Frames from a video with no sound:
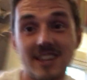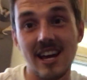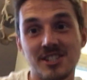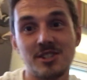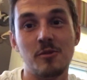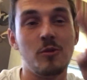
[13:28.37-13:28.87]

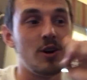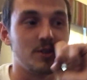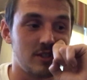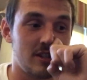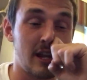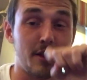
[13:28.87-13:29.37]
guessed it
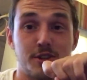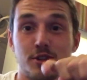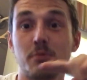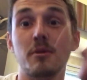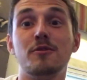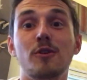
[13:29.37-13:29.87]
was. Now the
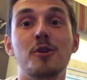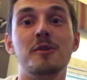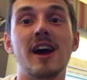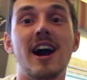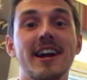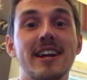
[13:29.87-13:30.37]
song before
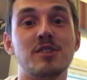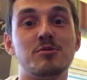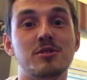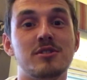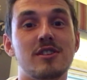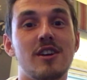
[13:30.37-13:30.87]
it, I guess,
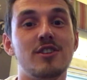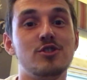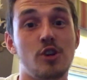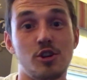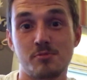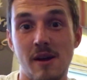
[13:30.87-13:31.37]
was
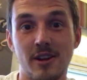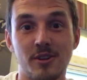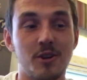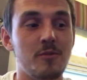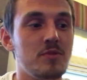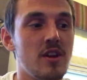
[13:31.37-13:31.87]
George
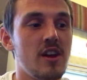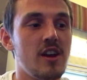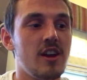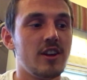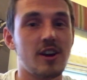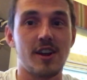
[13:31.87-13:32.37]
Michael.
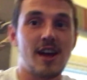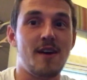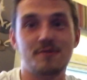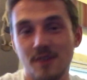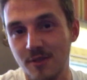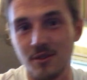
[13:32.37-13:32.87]
Gotta have
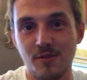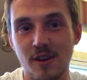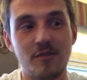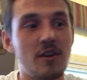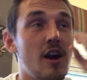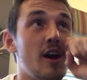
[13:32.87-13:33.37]
faith to
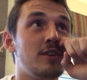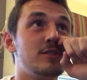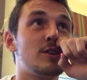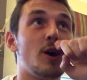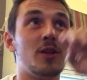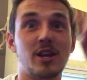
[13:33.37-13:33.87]
faith.
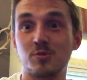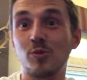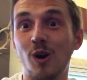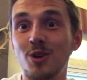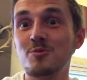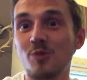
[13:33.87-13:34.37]
So that's
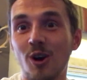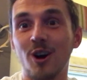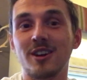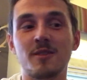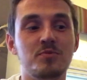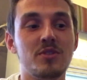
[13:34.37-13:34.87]

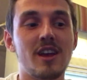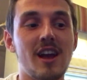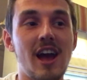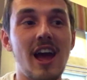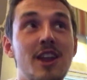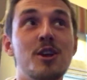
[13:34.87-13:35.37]
one-one,
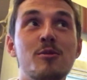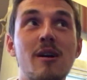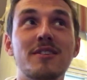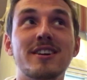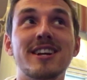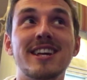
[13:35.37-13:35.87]
and
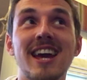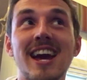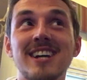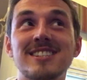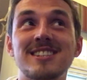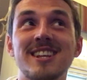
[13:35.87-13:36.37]
whoever can
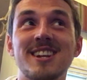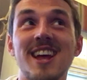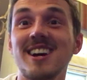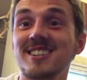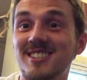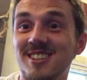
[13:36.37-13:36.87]
guess the next